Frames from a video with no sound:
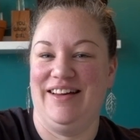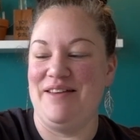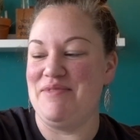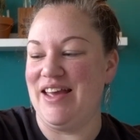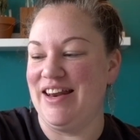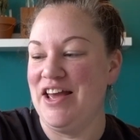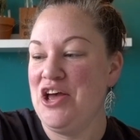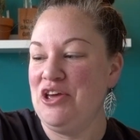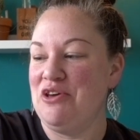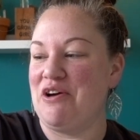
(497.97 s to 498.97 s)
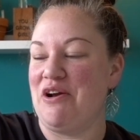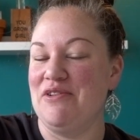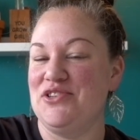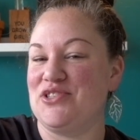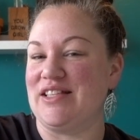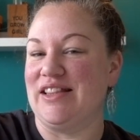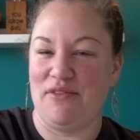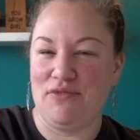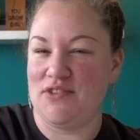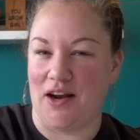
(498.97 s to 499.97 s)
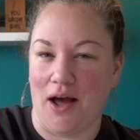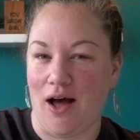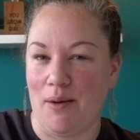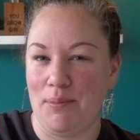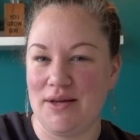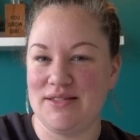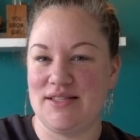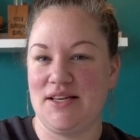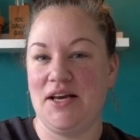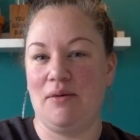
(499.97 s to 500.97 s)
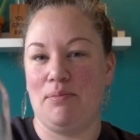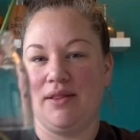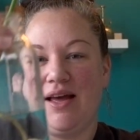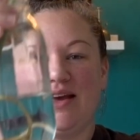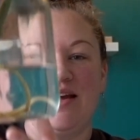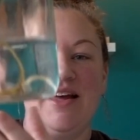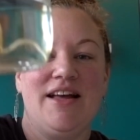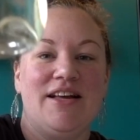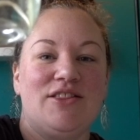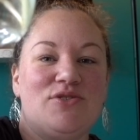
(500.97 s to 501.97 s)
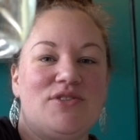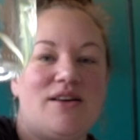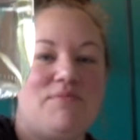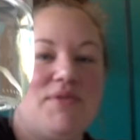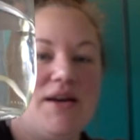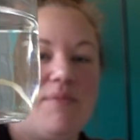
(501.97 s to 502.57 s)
I mean, you can always just lift it up and see it, but like there's something